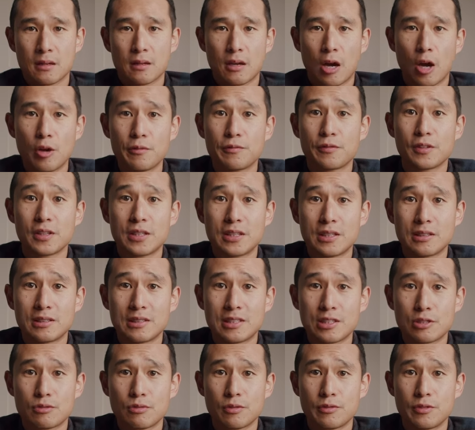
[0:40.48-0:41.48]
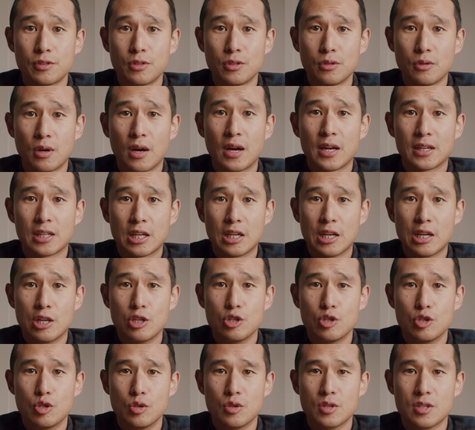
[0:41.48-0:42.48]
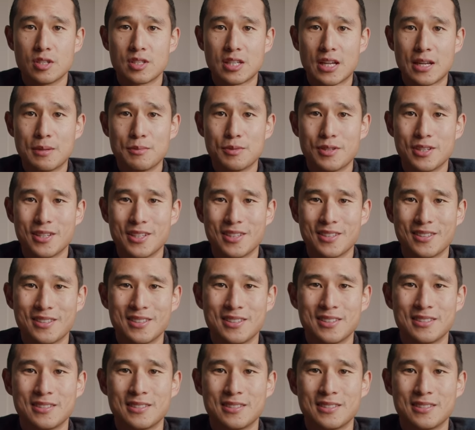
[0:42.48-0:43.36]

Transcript: hopefully this review I can do the same thing.